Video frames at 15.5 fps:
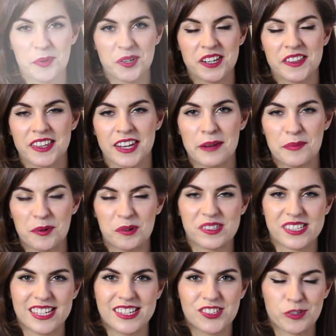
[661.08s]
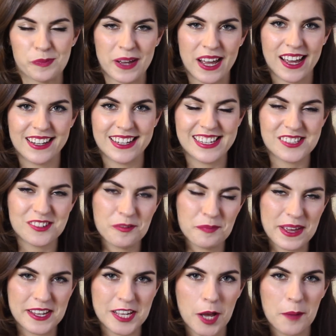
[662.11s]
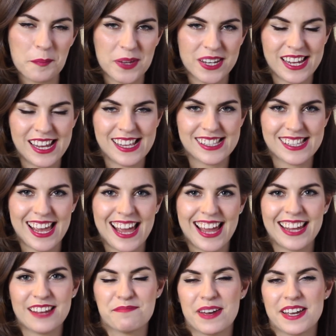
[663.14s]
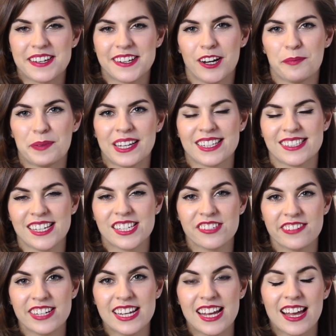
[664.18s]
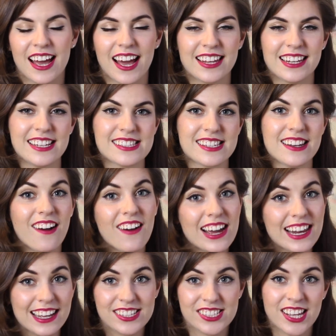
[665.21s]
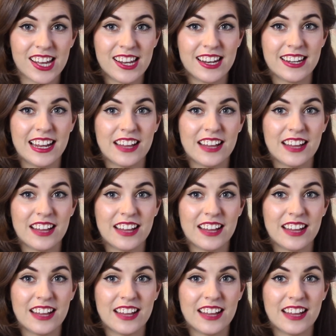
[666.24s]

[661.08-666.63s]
product that I bought in Japan is not makeup, but it's a makeup accessory, and it's an eyelash curler.